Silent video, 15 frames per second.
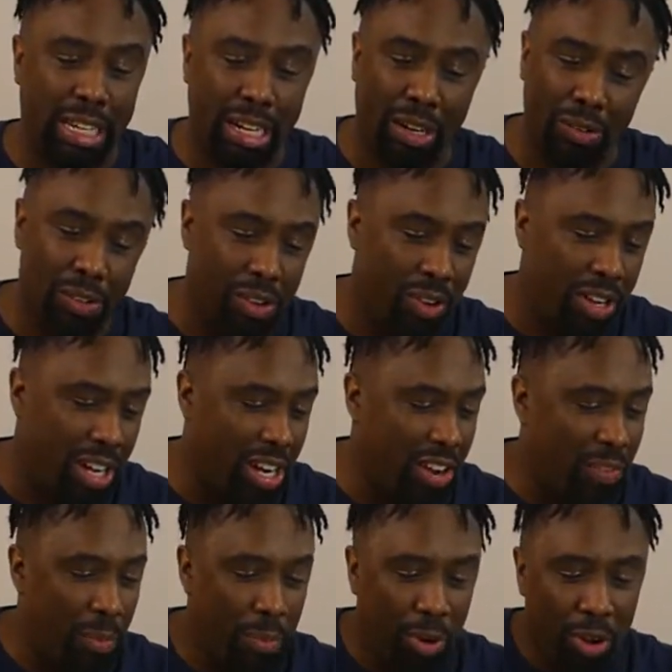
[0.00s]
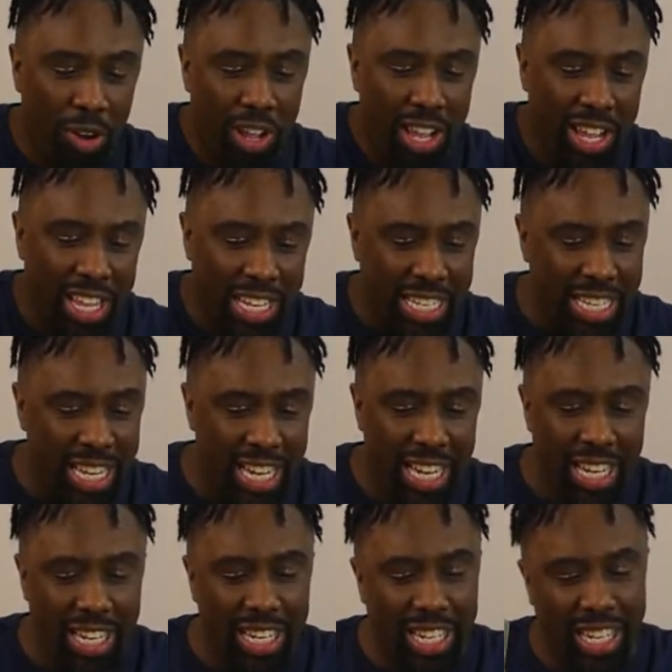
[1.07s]
we're going to cut enough employees
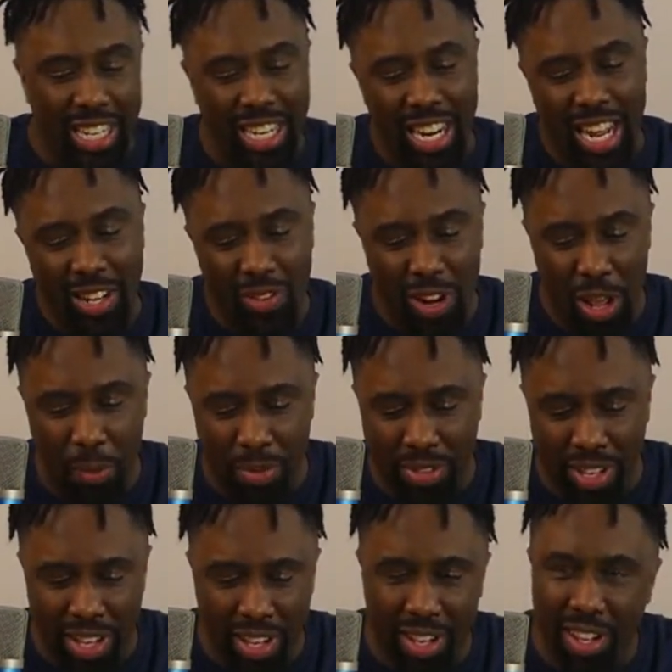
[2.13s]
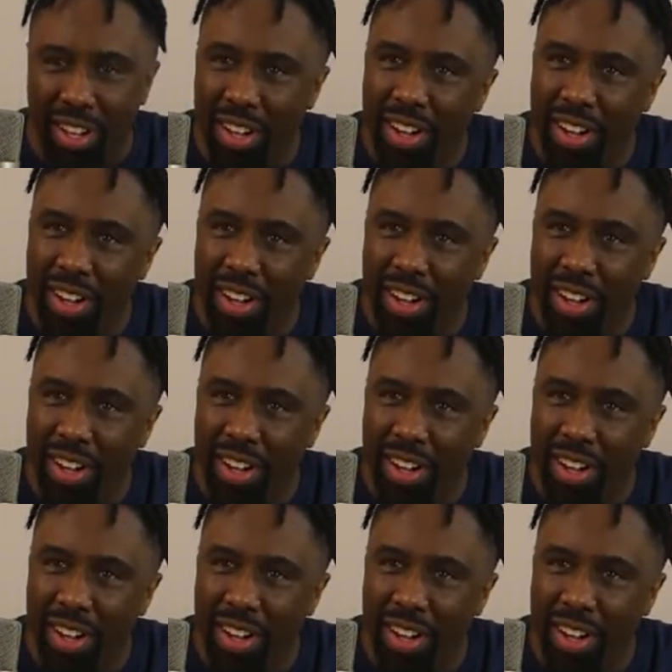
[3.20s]
to get to that 20%.